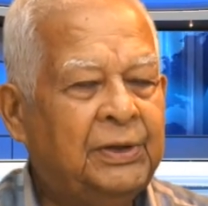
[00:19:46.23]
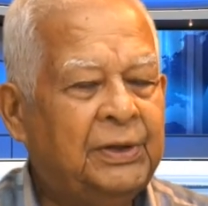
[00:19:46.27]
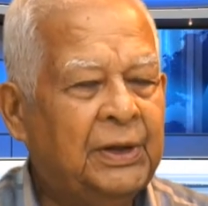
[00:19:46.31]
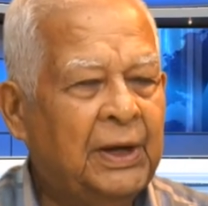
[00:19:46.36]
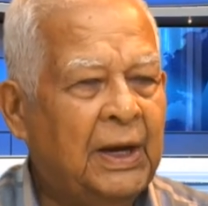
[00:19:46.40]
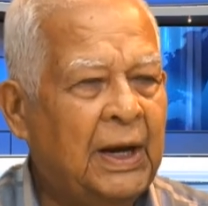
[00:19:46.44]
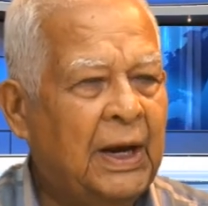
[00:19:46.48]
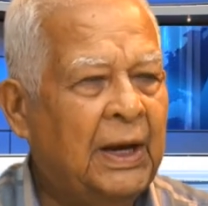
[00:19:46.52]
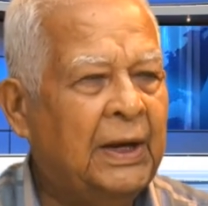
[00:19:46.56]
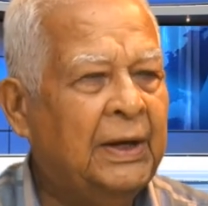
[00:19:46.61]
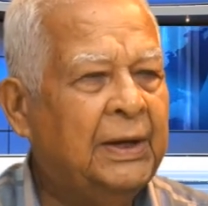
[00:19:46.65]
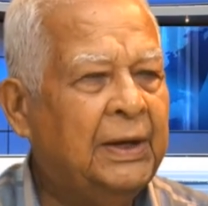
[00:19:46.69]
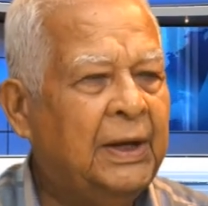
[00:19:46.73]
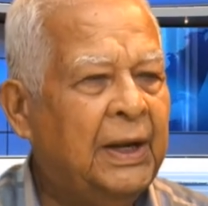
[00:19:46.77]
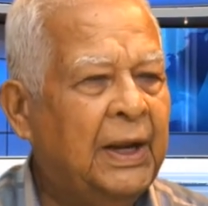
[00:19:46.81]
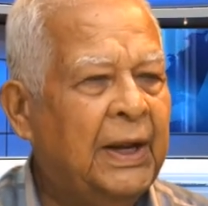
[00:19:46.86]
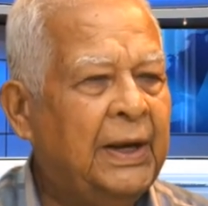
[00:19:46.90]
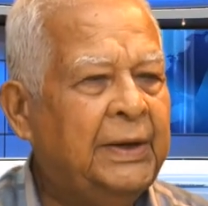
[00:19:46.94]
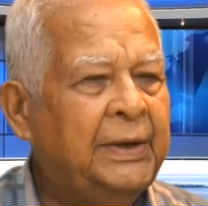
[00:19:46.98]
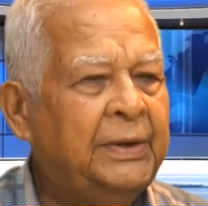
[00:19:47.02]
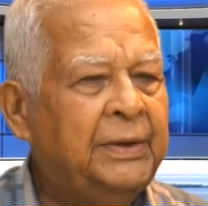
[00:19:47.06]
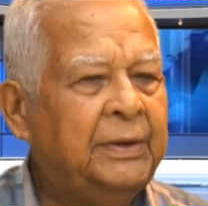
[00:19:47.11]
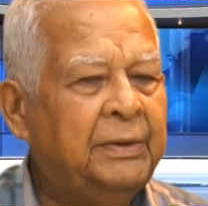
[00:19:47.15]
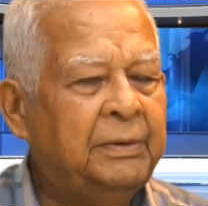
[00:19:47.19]
And
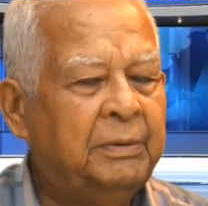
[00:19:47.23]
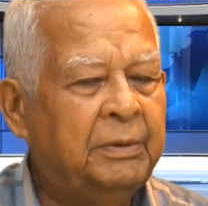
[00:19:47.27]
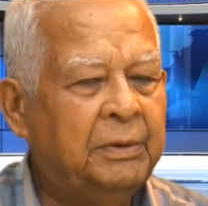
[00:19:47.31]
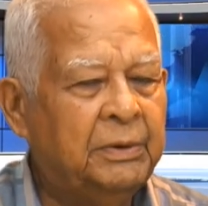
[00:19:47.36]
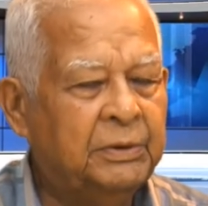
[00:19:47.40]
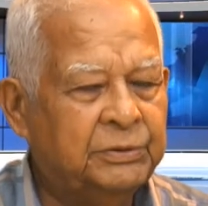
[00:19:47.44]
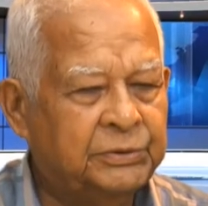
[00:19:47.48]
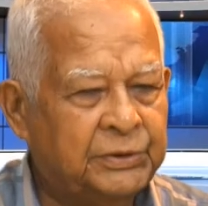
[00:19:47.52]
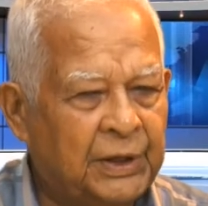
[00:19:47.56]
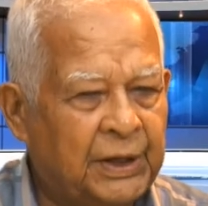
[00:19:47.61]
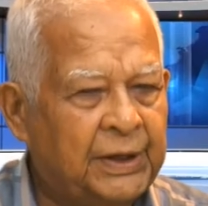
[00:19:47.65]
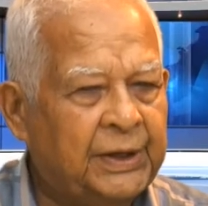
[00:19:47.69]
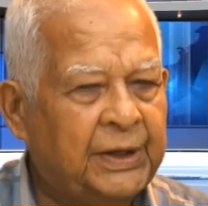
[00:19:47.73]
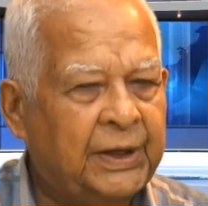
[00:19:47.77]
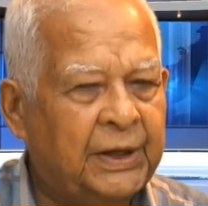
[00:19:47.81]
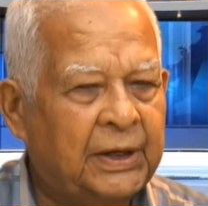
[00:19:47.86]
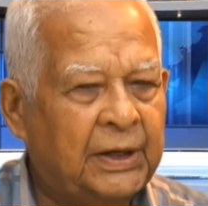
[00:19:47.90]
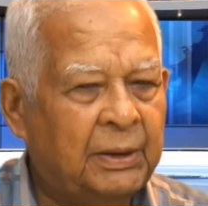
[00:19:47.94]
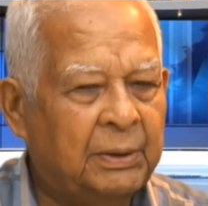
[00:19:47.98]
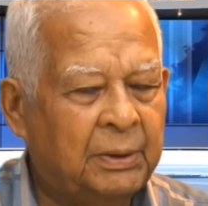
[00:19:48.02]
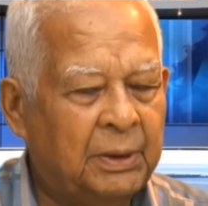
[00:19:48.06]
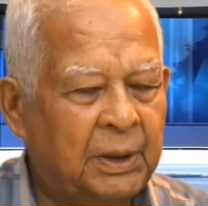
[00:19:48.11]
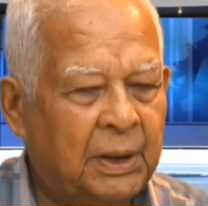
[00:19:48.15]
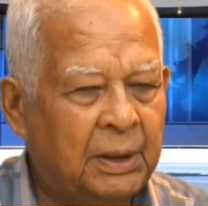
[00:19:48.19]
then running
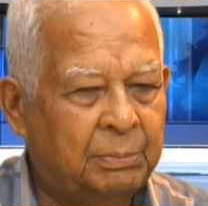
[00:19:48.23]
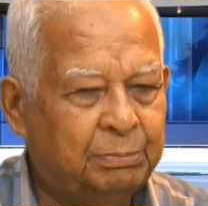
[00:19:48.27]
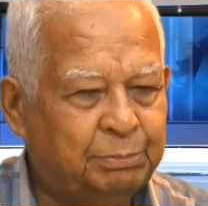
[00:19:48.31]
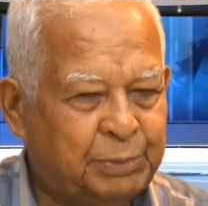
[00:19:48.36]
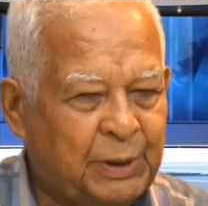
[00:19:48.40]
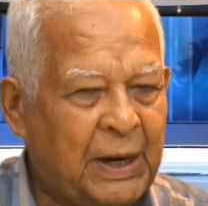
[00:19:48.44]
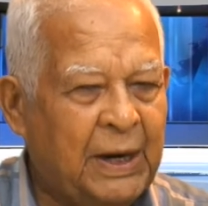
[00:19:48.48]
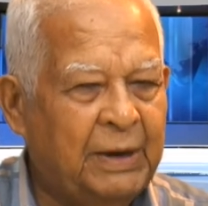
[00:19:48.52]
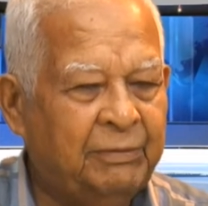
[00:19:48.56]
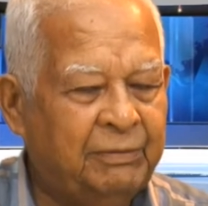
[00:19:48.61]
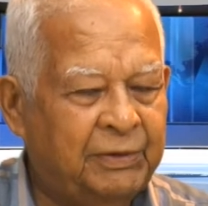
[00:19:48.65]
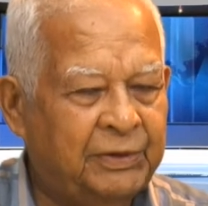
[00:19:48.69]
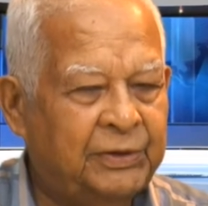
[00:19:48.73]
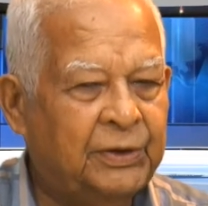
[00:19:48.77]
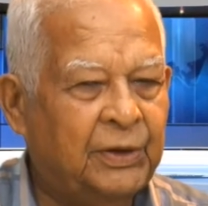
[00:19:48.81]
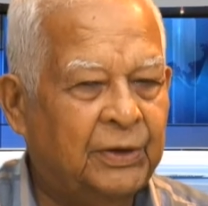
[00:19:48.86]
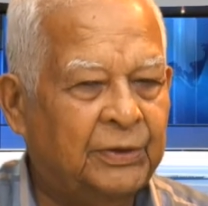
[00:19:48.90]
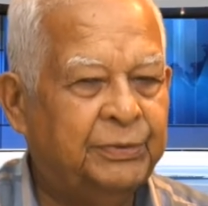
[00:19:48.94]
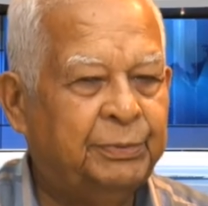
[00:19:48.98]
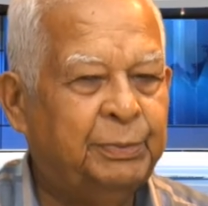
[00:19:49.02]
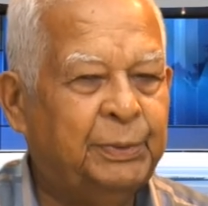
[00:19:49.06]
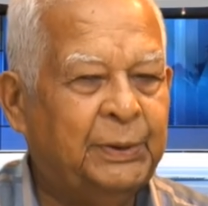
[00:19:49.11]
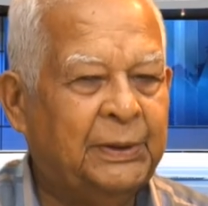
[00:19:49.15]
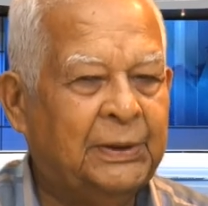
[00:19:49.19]
a private
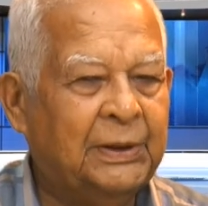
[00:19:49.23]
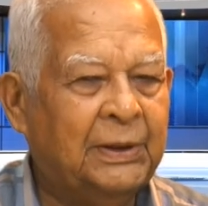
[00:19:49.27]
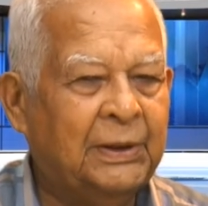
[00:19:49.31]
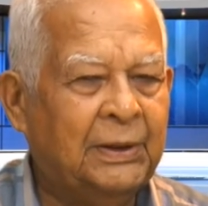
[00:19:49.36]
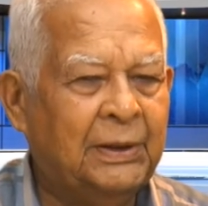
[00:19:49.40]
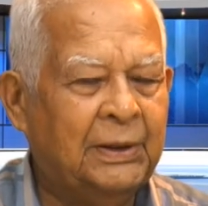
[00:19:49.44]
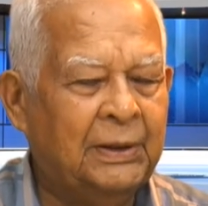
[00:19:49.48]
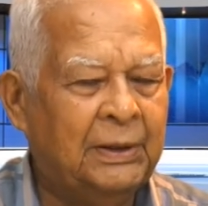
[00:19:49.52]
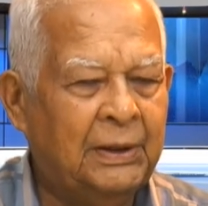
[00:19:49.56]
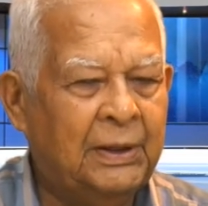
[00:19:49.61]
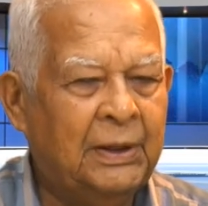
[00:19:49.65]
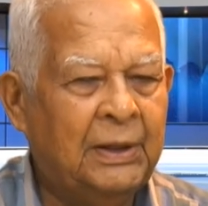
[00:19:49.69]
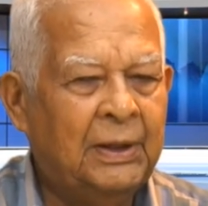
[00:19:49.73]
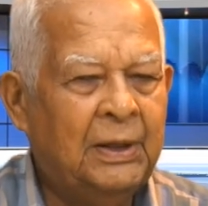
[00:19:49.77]
hospital,